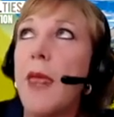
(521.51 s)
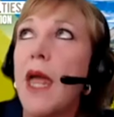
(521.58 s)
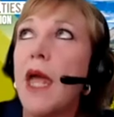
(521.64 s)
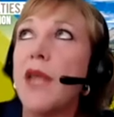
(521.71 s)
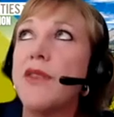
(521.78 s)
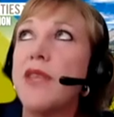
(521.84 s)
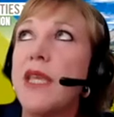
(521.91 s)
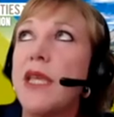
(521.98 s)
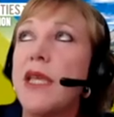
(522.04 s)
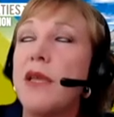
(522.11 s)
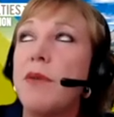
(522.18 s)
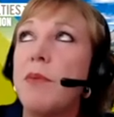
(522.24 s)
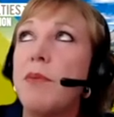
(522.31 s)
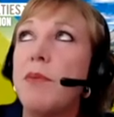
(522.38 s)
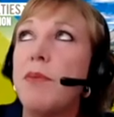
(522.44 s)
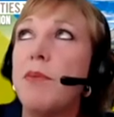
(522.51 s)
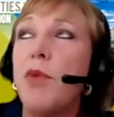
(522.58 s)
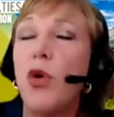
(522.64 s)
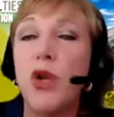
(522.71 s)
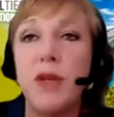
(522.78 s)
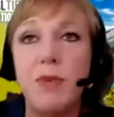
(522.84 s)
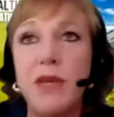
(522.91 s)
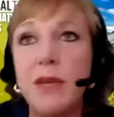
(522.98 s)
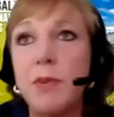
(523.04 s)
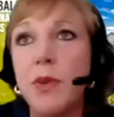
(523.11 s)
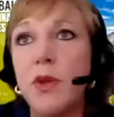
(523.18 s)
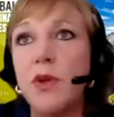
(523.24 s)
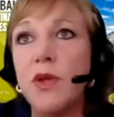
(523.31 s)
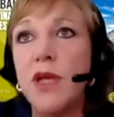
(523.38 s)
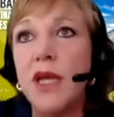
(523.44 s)
uh, the Maori
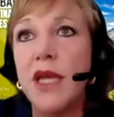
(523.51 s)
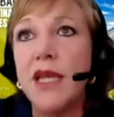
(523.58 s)
people